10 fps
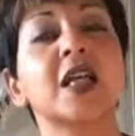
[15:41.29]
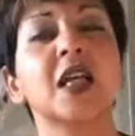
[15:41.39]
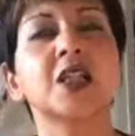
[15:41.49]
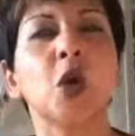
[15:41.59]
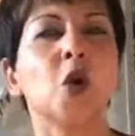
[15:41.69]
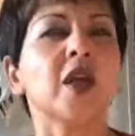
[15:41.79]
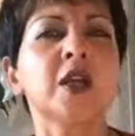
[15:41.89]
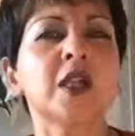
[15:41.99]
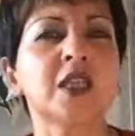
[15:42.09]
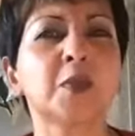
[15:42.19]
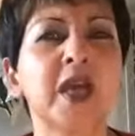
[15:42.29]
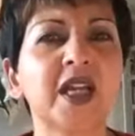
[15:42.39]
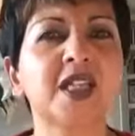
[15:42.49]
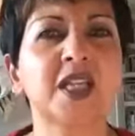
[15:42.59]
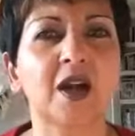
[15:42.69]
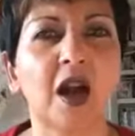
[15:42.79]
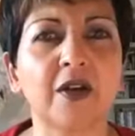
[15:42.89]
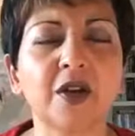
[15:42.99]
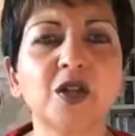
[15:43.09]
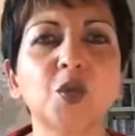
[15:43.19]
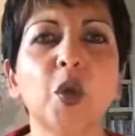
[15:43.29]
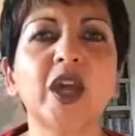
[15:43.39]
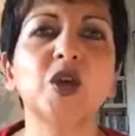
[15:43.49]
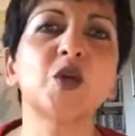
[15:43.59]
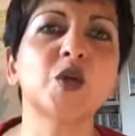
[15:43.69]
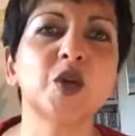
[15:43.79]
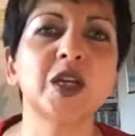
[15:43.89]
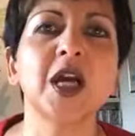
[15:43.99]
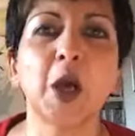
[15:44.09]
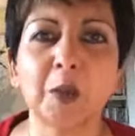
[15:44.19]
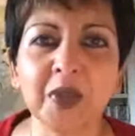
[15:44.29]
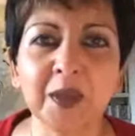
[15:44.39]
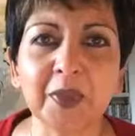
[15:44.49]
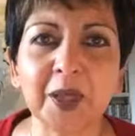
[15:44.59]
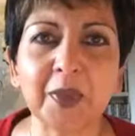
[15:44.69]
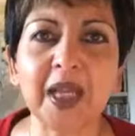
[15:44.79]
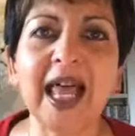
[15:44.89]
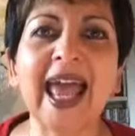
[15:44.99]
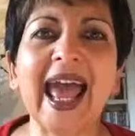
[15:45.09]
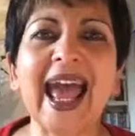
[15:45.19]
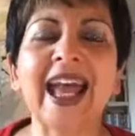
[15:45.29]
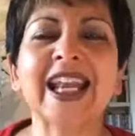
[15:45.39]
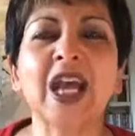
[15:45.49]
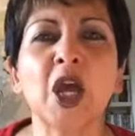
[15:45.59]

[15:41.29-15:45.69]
So in these many scenarios where you could meet people and